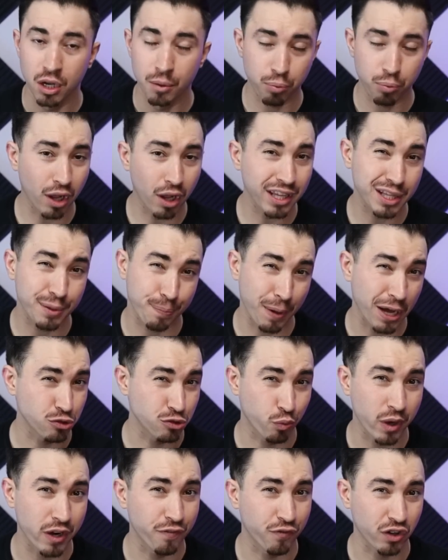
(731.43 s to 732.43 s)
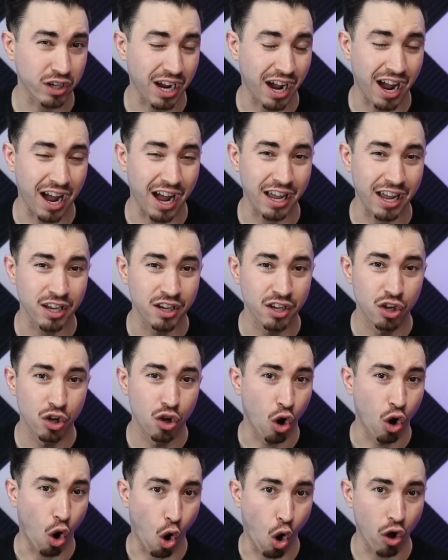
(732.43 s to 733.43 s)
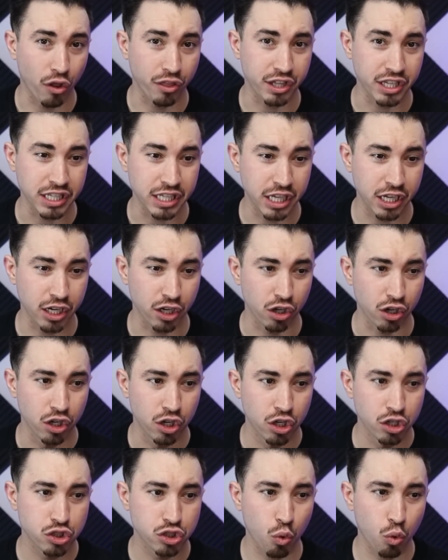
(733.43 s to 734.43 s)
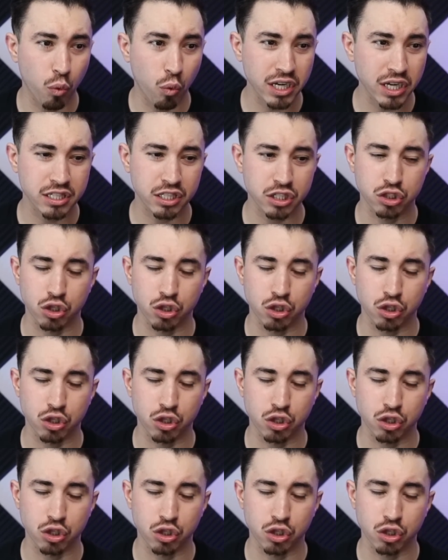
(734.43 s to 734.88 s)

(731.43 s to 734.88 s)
Probably the best win for Kai on the year. So what is this